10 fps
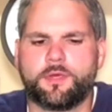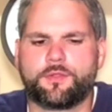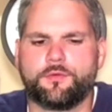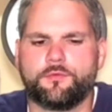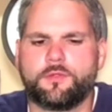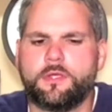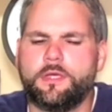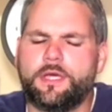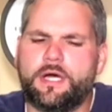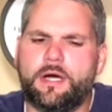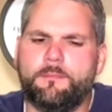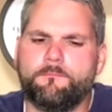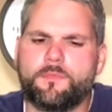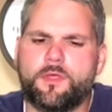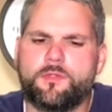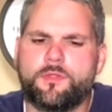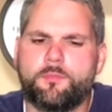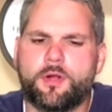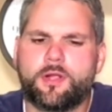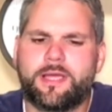pictures. The
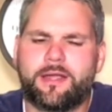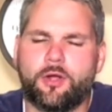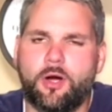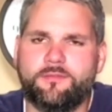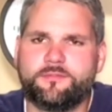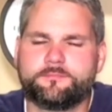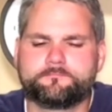burn got off,